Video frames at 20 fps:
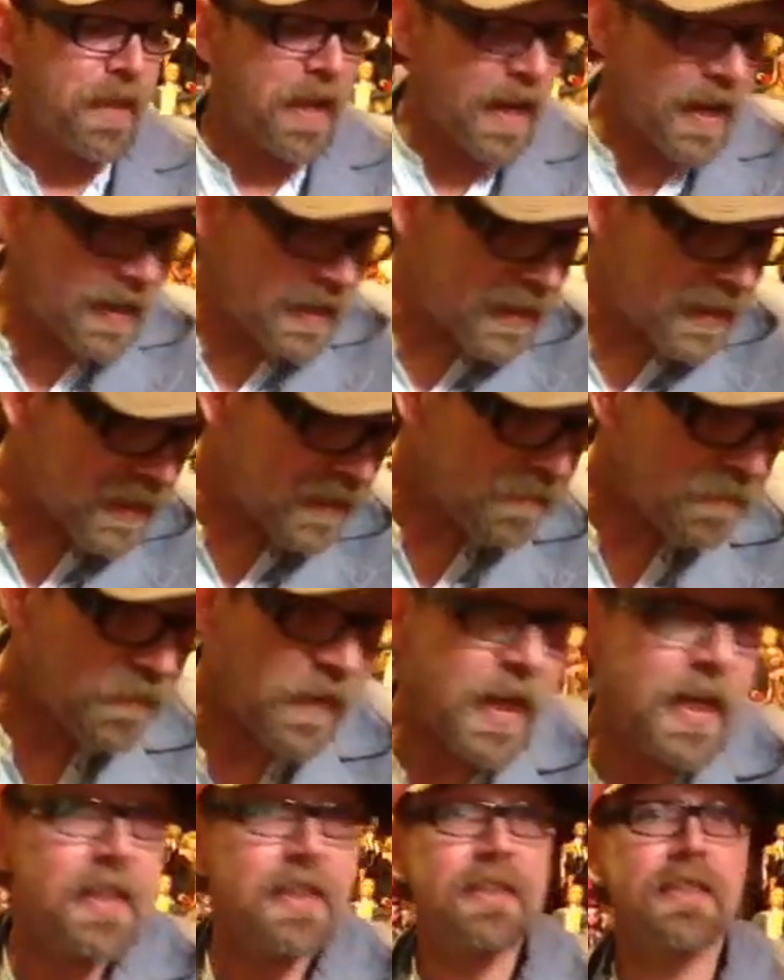I did
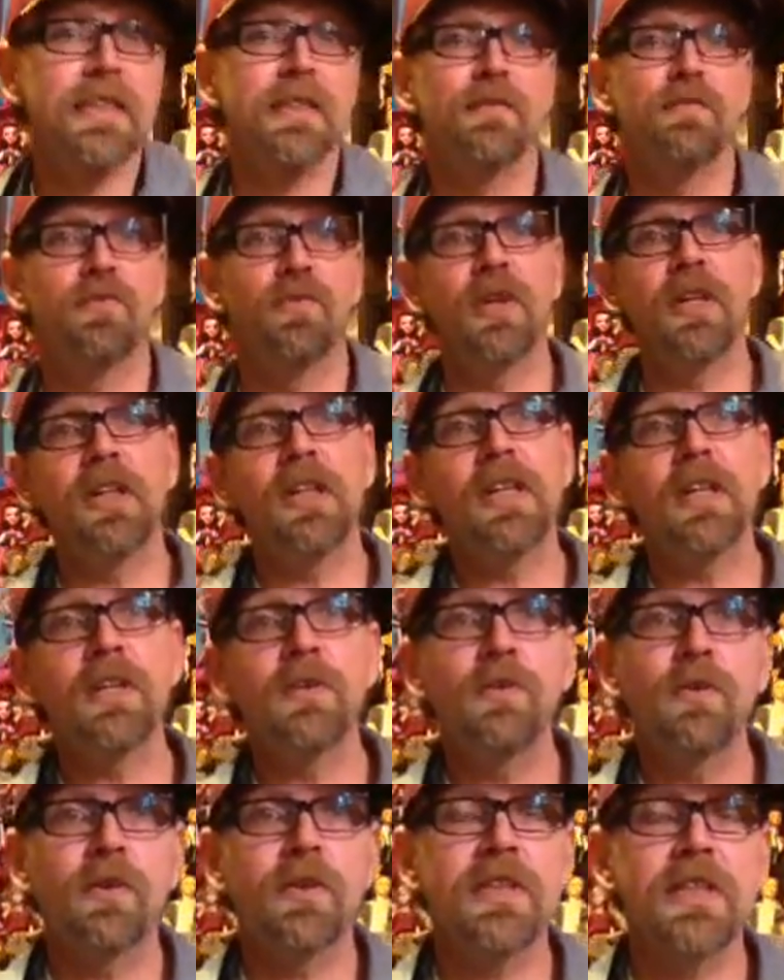find some really
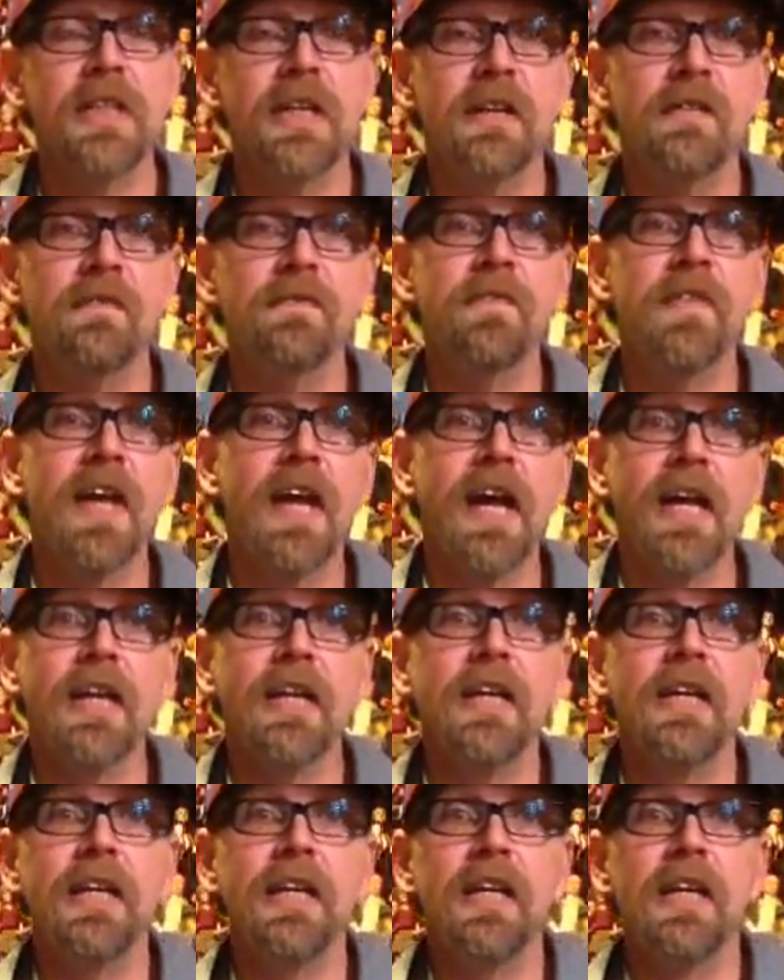cool stuff that
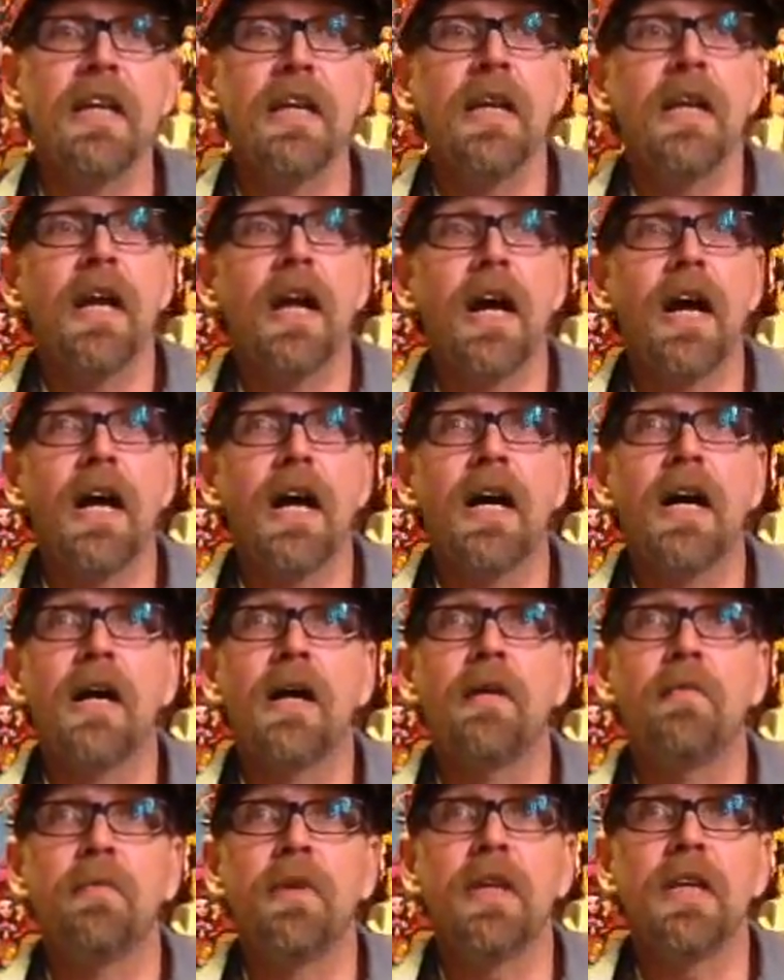
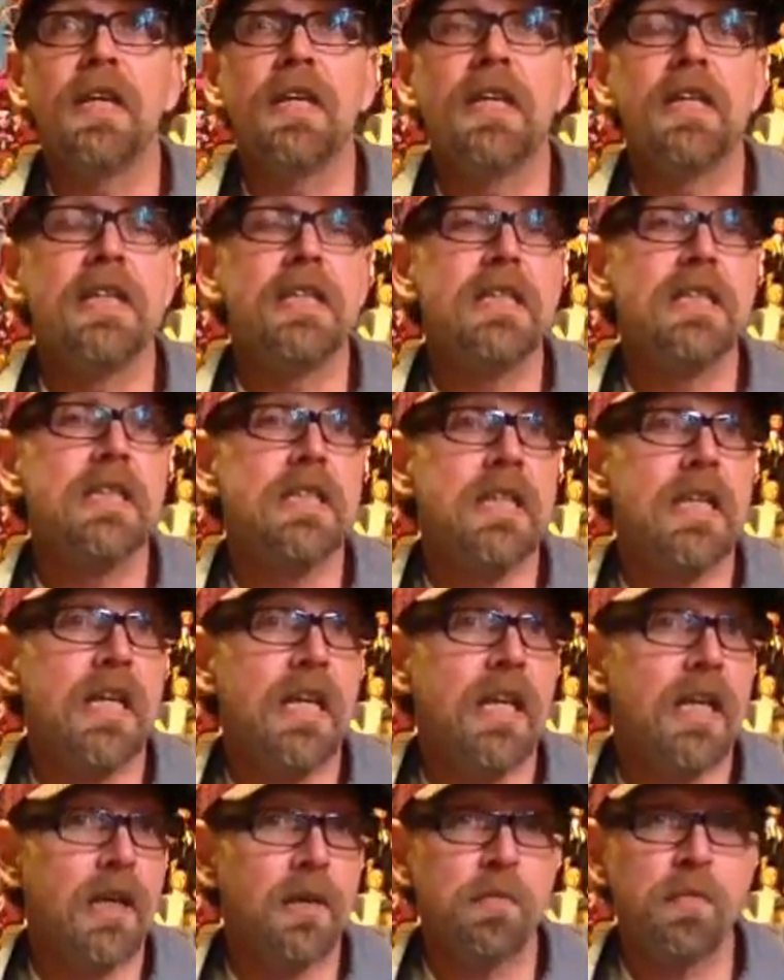is
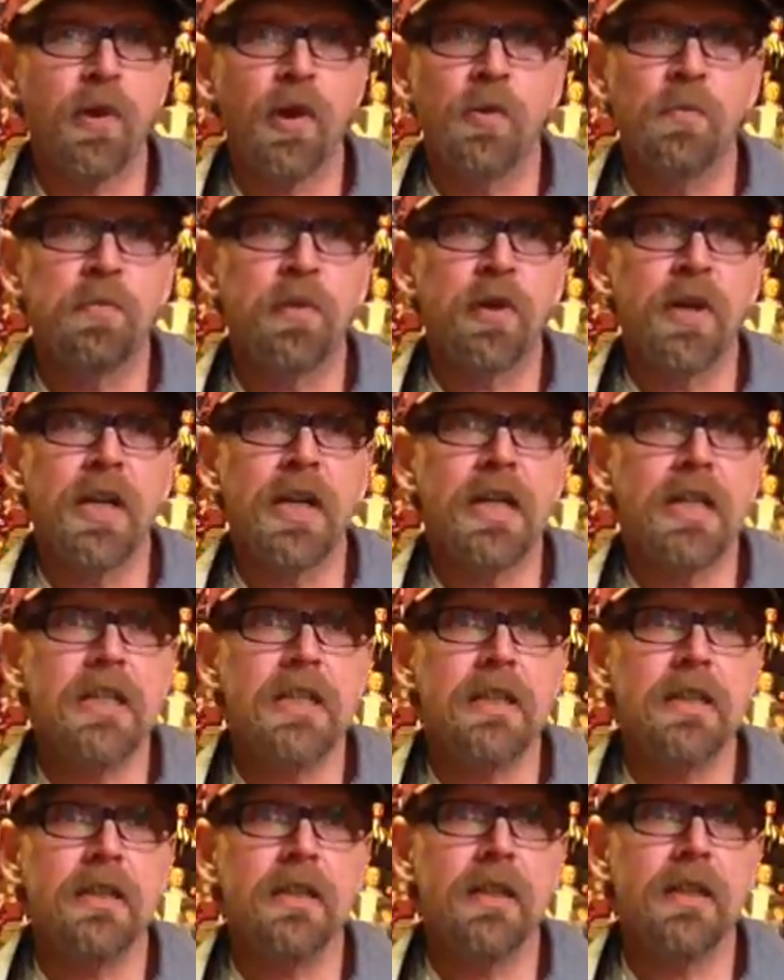inappropriate
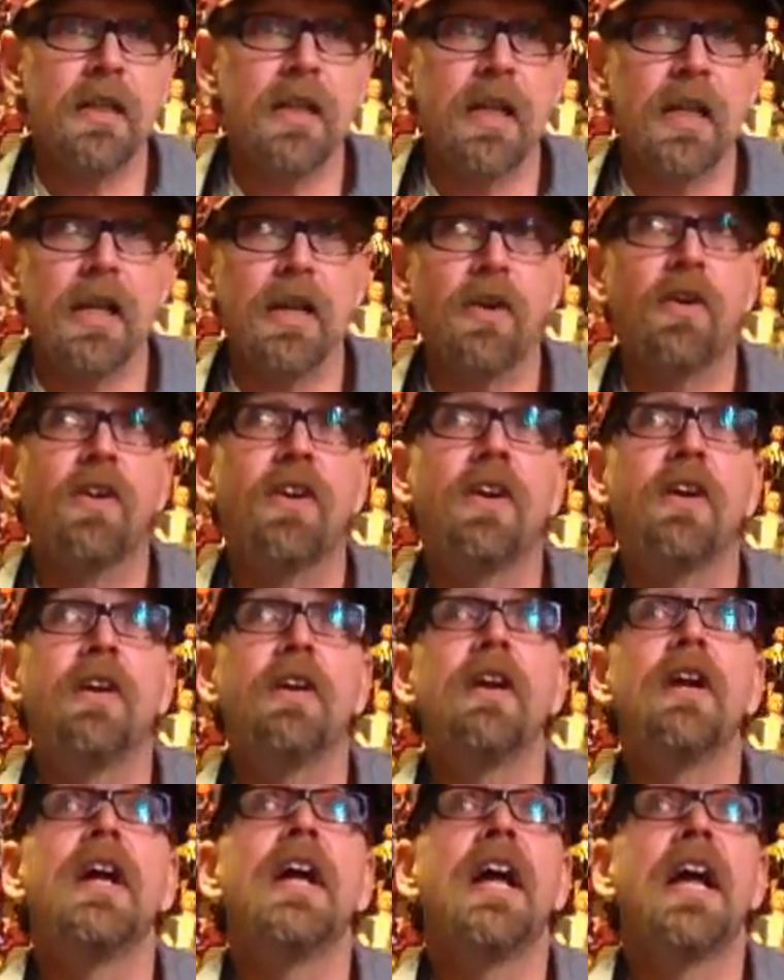or
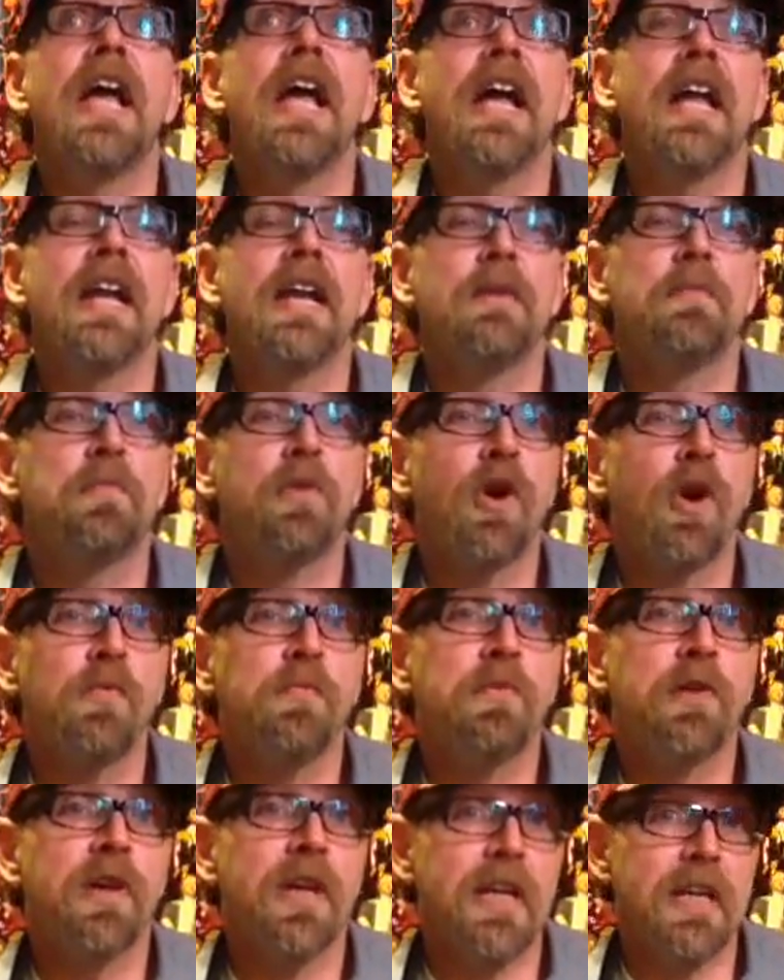an
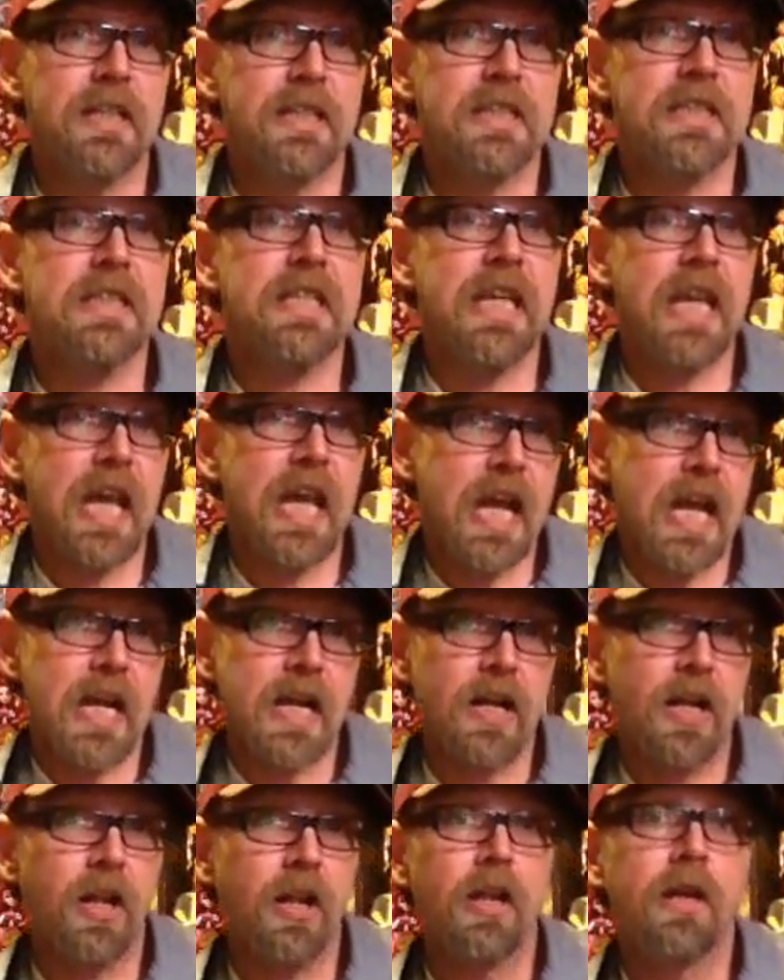appropriate
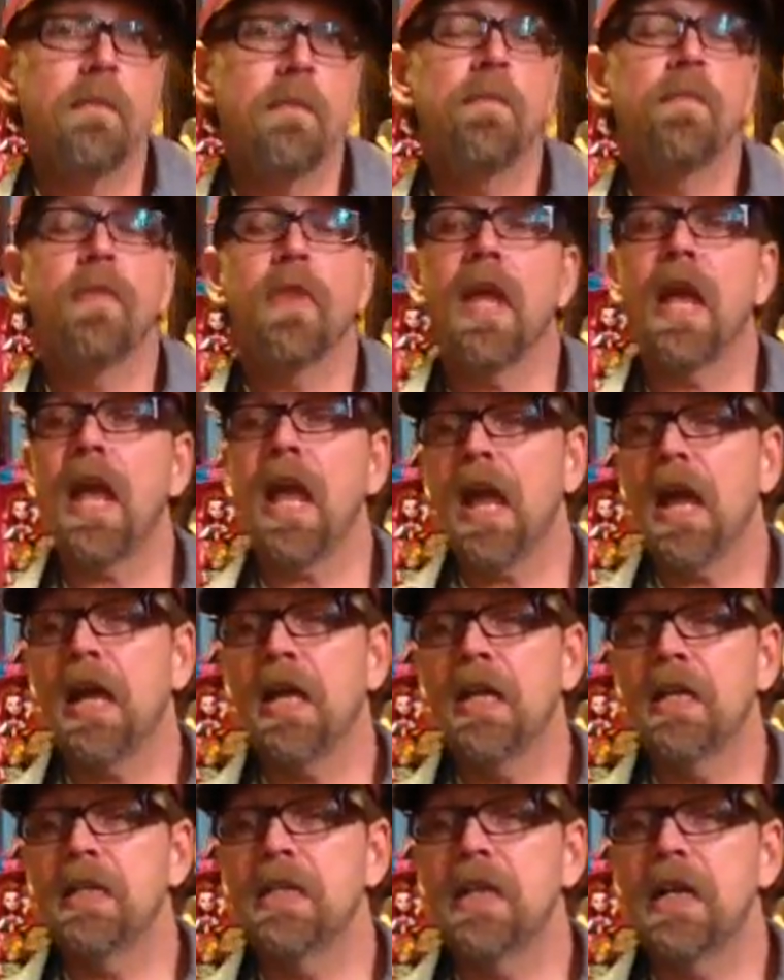scale
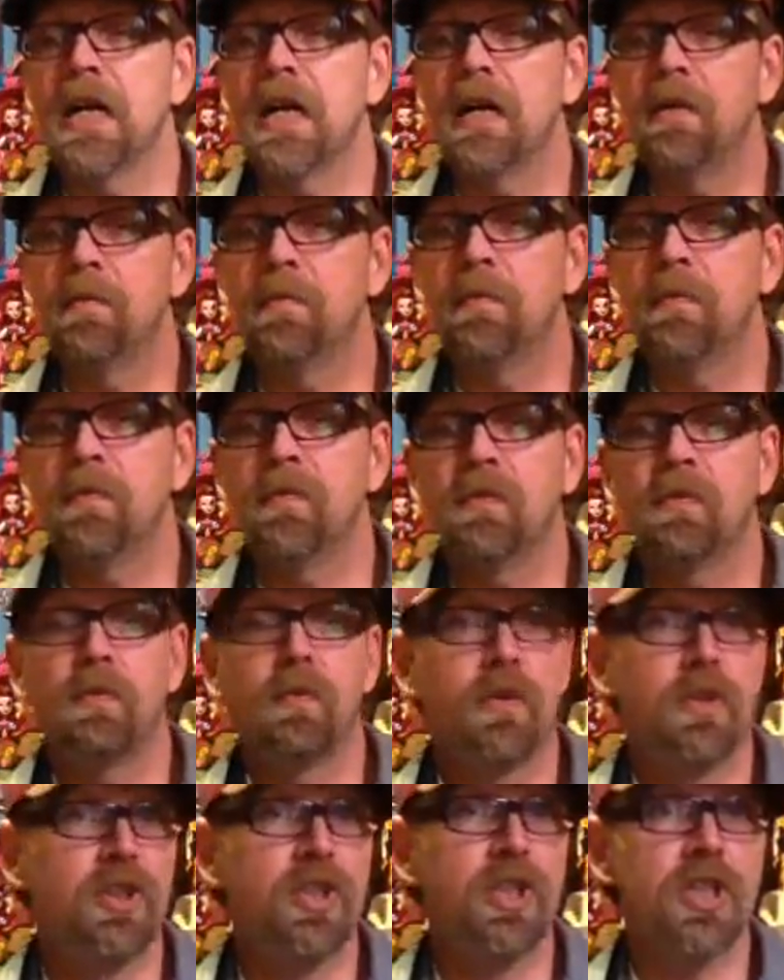and
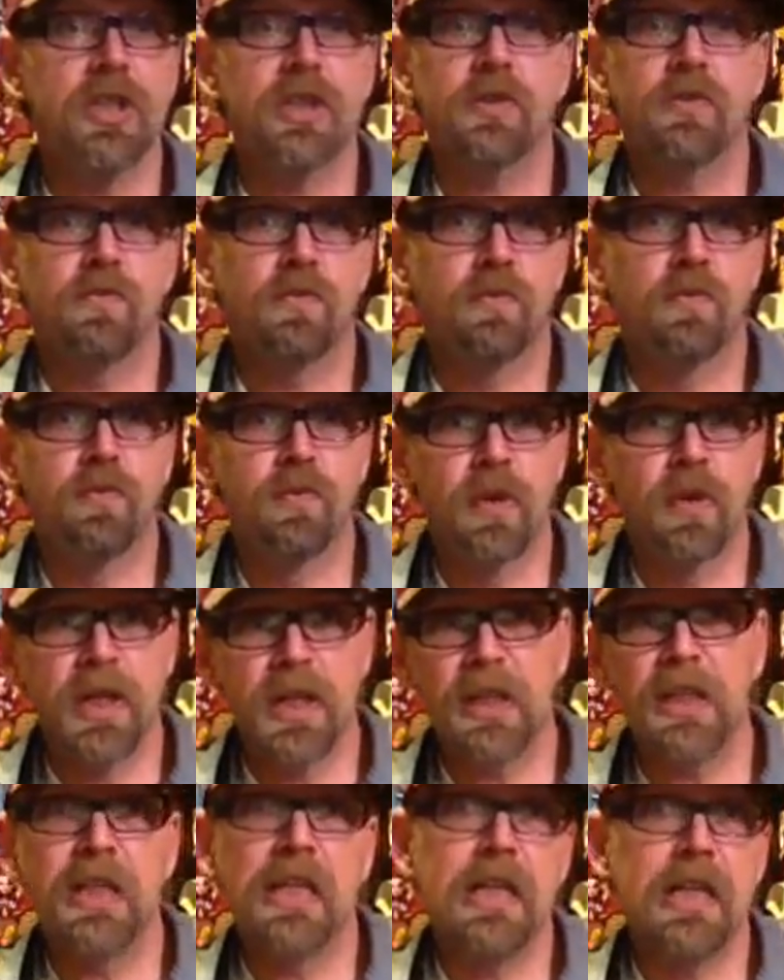just really